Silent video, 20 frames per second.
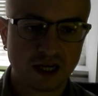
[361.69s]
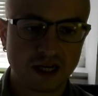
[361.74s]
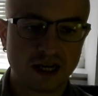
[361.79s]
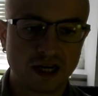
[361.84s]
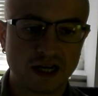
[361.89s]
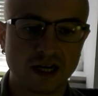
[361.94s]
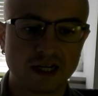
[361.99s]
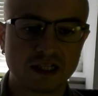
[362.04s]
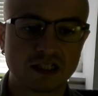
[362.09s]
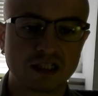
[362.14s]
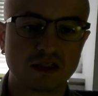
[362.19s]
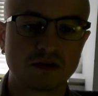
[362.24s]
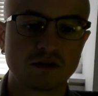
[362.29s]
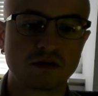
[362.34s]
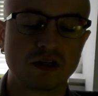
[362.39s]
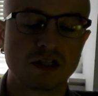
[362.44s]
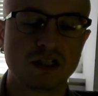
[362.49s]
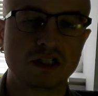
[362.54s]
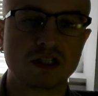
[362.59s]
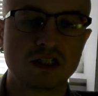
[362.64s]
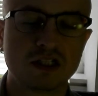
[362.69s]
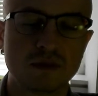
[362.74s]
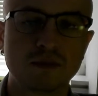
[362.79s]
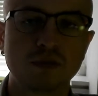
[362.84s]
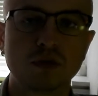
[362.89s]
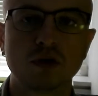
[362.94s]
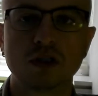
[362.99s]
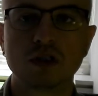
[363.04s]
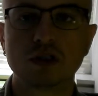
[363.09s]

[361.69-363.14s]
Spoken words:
And I think it is important